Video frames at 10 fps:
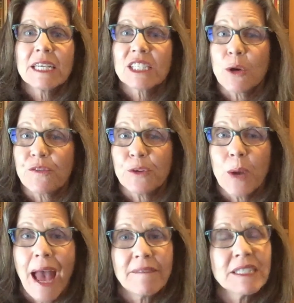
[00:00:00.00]
So if you
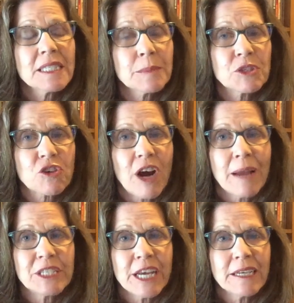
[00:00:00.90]
haven't
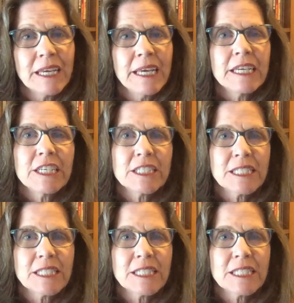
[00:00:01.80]
subscribed yet, here's